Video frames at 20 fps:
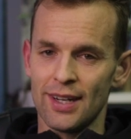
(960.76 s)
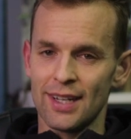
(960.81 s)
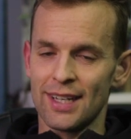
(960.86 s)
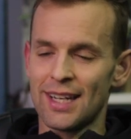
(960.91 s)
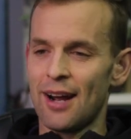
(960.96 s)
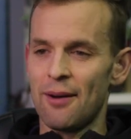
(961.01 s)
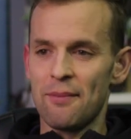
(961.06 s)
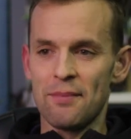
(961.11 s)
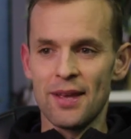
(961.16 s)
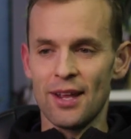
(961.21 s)

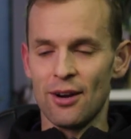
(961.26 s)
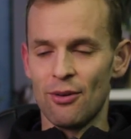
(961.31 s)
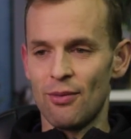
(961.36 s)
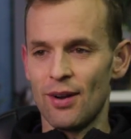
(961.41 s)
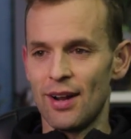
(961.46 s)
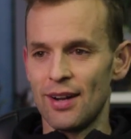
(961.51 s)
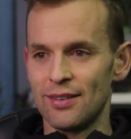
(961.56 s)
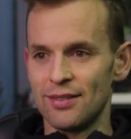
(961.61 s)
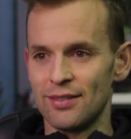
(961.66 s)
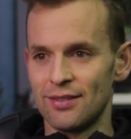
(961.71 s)
come there to
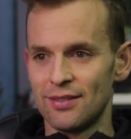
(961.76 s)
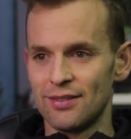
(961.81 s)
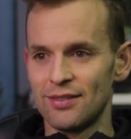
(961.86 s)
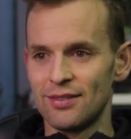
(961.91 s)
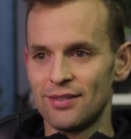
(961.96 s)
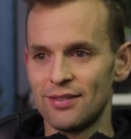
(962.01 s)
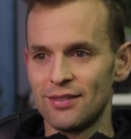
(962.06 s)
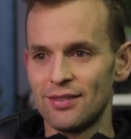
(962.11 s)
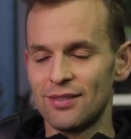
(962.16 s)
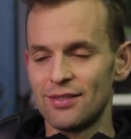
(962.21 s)
run
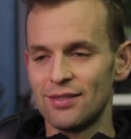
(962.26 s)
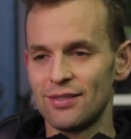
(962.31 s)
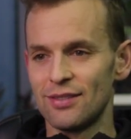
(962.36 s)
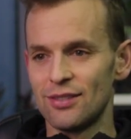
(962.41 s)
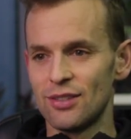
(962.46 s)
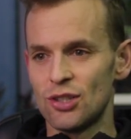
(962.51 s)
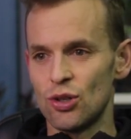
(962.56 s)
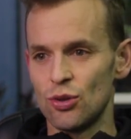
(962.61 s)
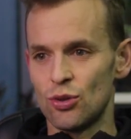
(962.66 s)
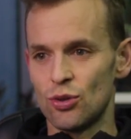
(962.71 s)

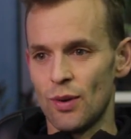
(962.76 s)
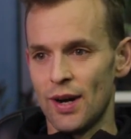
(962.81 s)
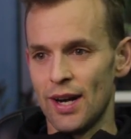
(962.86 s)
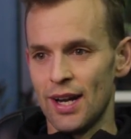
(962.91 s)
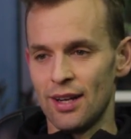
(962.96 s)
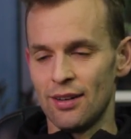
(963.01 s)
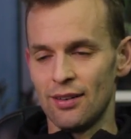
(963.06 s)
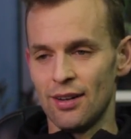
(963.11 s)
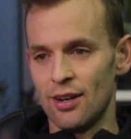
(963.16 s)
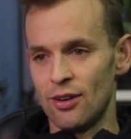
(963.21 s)

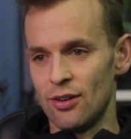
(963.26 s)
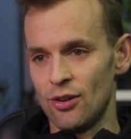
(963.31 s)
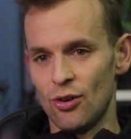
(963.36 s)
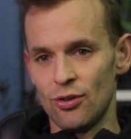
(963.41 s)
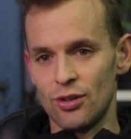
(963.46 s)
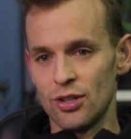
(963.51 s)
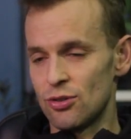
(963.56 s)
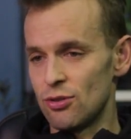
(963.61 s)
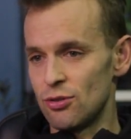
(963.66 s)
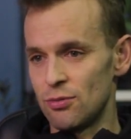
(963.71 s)
220, and no
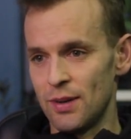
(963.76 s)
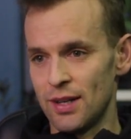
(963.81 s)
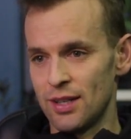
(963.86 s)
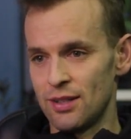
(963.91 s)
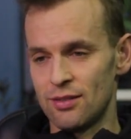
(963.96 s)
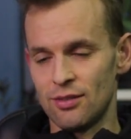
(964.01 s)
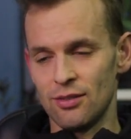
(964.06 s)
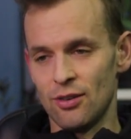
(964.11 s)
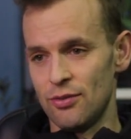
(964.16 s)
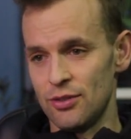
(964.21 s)

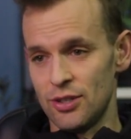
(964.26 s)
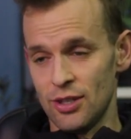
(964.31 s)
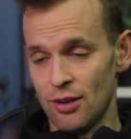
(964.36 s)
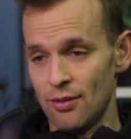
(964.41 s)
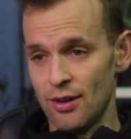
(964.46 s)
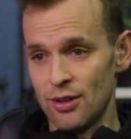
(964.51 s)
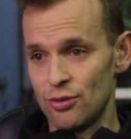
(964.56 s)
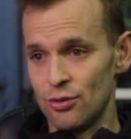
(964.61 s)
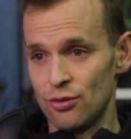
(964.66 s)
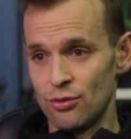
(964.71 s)
disrespect, obviously I
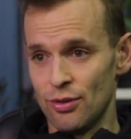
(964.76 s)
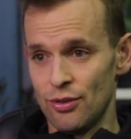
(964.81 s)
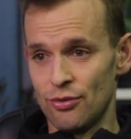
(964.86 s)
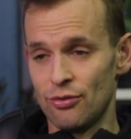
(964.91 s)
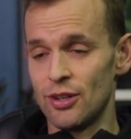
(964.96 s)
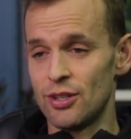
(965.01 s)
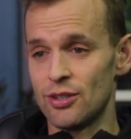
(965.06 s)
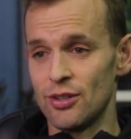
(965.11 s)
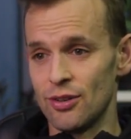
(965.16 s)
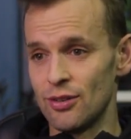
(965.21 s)
ran
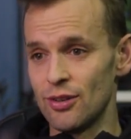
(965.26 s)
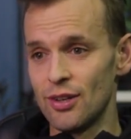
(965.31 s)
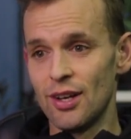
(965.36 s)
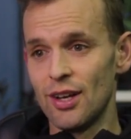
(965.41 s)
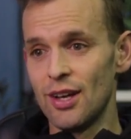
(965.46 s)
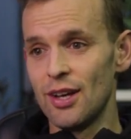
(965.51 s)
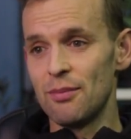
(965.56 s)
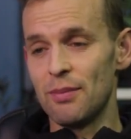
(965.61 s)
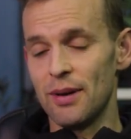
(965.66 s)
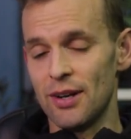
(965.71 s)
223,
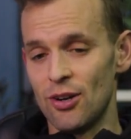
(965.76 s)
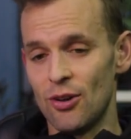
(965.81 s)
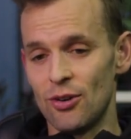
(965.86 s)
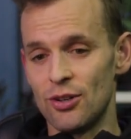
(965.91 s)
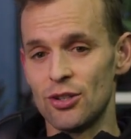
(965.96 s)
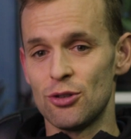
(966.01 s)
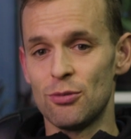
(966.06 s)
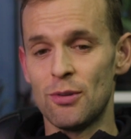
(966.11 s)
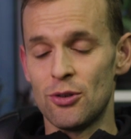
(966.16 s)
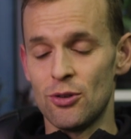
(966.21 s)
but no
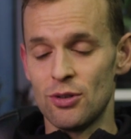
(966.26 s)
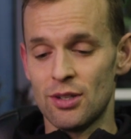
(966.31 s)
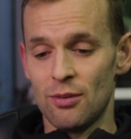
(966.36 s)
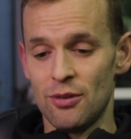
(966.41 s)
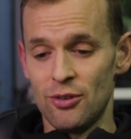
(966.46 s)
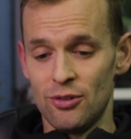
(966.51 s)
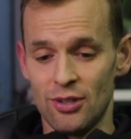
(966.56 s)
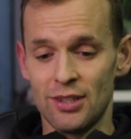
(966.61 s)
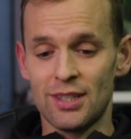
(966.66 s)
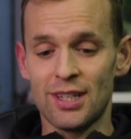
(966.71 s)
disrespect to someone
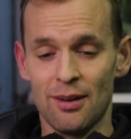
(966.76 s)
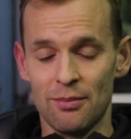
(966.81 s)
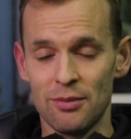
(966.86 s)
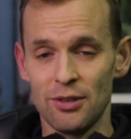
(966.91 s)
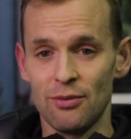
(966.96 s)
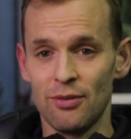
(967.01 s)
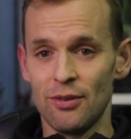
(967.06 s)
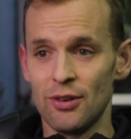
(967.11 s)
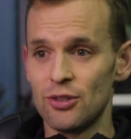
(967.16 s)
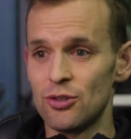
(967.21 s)
who did come to
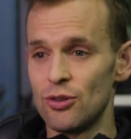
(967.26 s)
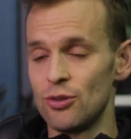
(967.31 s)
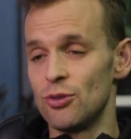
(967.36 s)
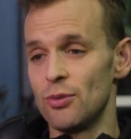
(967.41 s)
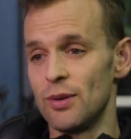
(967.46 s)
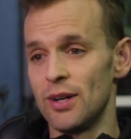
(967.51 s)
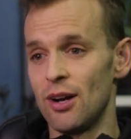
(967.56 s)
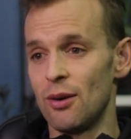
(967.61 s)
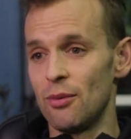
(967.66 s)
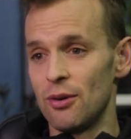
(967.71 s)
run
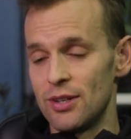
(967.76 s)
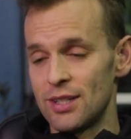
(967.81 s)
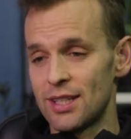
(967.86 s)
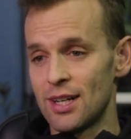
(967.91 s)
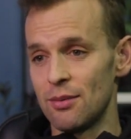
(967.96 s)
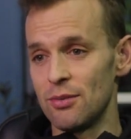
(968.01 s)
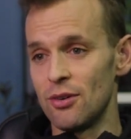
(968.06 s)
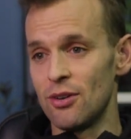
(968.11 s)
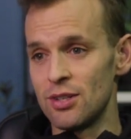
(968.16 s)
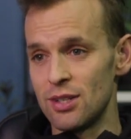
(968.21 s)
220. I wanted to
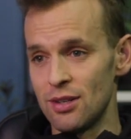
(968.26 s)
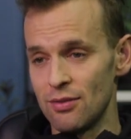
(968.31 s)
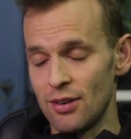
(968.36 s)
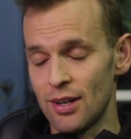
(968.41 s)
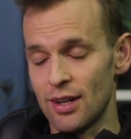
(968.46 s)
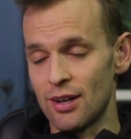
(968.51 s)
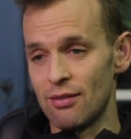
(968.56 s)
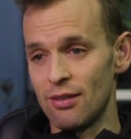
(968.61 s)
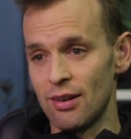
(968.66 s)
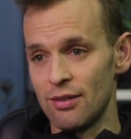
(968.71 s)
come there and see if I
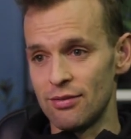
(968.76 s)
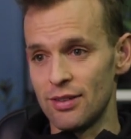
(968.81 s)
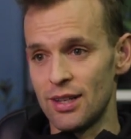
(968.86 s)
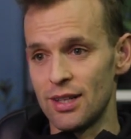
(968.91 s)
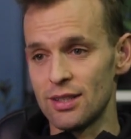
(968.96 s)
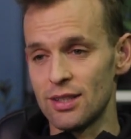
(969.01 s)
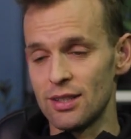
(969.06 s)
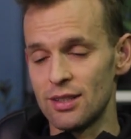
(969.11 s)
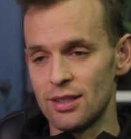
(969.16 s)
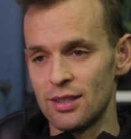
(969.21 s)
could run
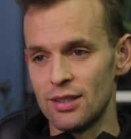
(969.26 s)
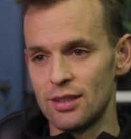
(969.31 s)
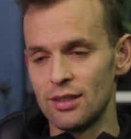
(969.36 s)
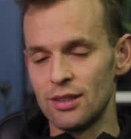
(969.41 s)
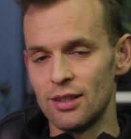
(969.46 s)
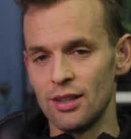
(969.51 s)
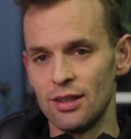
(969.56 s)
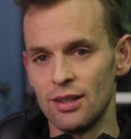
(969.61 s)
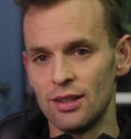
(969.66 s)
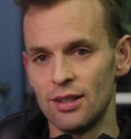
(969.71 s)
faster
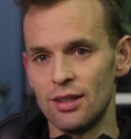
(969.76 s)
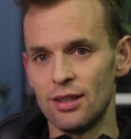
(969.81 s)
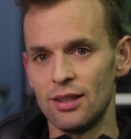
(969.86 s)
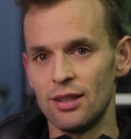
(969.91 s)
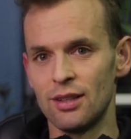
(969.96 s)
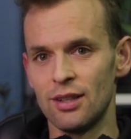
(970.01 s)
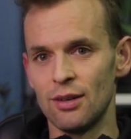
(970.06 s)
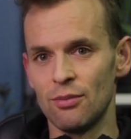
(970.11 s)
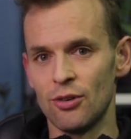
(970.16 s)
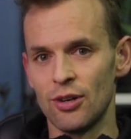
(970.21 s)

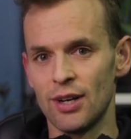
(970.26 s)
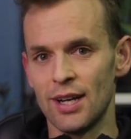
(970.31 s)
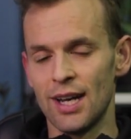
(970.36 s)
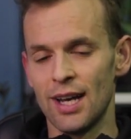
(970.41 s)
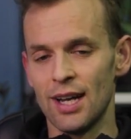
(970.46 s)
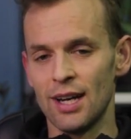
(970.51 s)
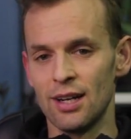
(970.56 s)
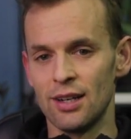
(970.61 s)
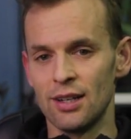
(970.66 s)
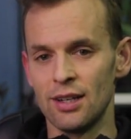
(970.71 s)
than what I
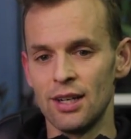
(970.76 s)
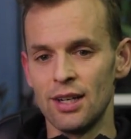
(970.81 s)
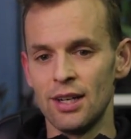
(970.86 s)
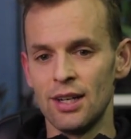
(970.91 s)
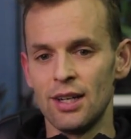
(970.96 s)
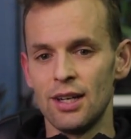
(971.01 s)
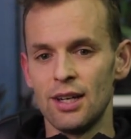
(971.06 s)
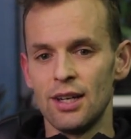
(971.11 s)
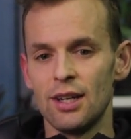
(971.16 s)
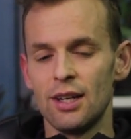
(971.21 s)
had, and
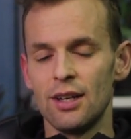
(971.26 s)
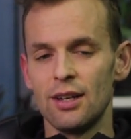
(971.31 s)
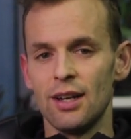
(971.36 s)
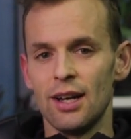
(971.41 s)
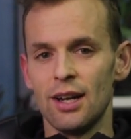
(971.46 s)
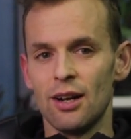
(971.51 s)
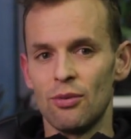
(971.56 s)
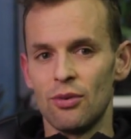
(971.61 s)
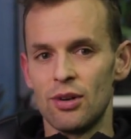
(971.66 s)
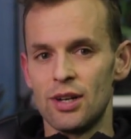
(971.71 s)

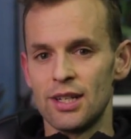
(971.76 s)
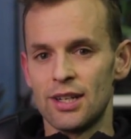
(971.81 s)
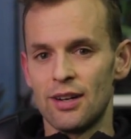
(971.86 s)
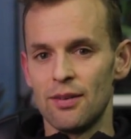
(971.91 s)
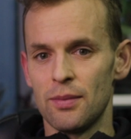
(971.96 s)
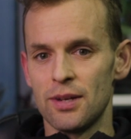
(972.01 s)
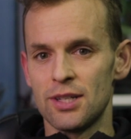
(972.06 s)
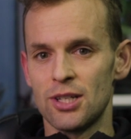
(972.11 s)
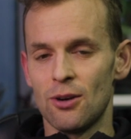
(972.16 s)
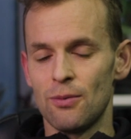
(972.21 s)
I wanted to give
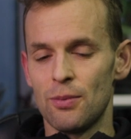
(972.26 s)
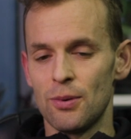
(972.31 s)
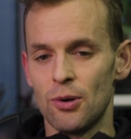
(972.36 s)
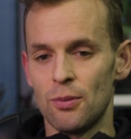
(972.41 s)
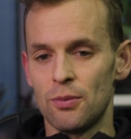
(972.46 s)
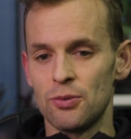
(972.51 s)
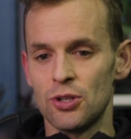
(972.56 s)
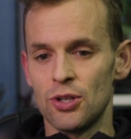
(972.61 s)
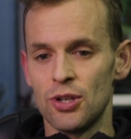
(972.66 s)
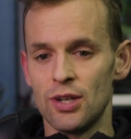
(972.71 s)
myself an
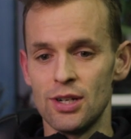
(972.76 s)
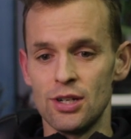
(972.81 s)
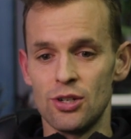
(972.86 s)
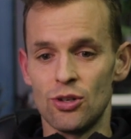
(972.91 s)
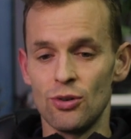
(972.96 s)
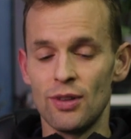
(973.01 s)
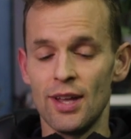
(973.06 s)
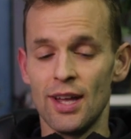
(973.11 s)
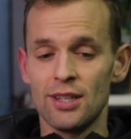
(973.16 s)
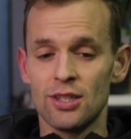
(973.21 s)
opportunity to
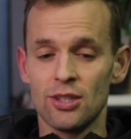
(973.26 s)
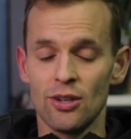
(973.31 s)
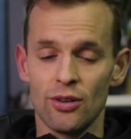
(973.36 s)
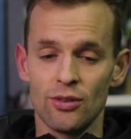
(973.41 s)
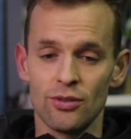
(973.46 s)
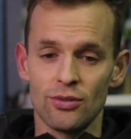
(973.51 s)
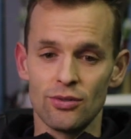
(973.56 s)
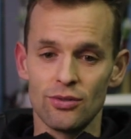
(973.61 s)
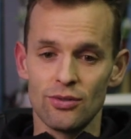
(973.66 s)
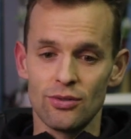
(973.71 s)
do that. So
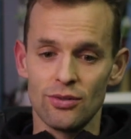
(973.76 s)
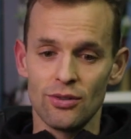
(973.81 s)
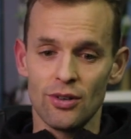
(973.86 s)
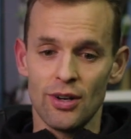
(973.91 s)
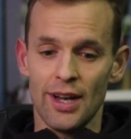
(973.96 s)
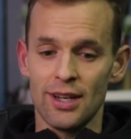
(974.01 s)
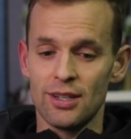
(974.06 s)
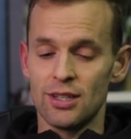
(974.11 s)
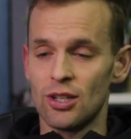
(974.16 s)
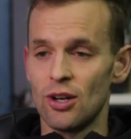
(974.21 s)
I
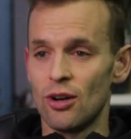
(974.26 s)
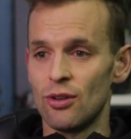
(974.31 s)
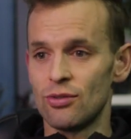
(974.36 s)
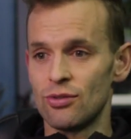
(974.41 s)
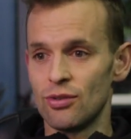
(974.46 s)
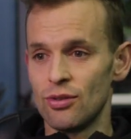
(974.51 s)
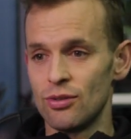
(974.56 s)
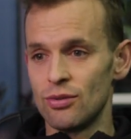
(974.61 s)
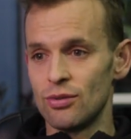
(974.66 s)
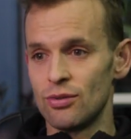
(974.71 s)
had to go
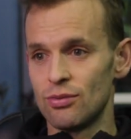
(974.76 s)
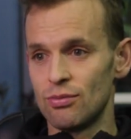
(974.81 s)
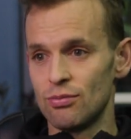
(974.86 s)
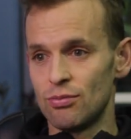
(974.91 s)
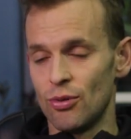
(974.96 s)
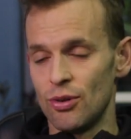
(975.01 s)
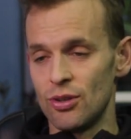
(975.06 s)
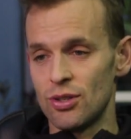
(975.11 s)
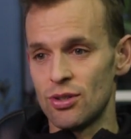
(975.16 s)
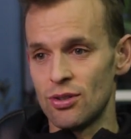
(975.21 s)
through
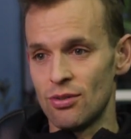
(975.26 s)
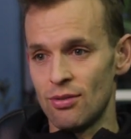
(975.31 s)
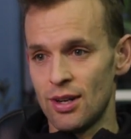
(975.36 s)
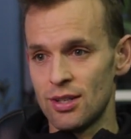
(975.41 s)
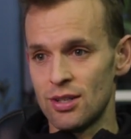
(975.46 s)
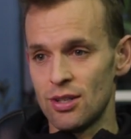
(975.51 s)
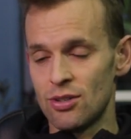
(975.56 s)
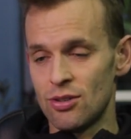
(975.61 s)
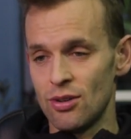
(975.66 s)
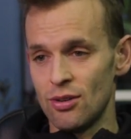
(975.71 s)
points in the
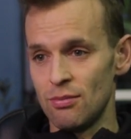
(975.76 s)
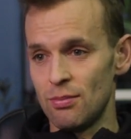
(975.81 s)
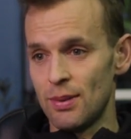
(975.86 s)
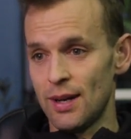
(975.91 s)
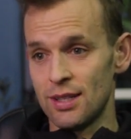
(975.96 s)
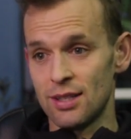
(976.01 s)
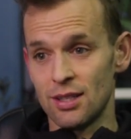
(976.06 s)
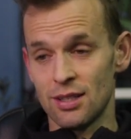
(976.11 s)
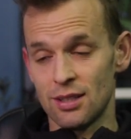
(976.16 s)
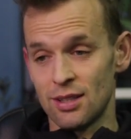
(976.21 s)
race at certain
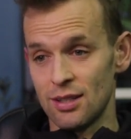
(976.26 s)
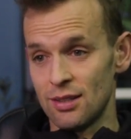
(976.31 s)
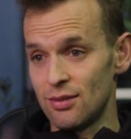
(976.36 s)
paces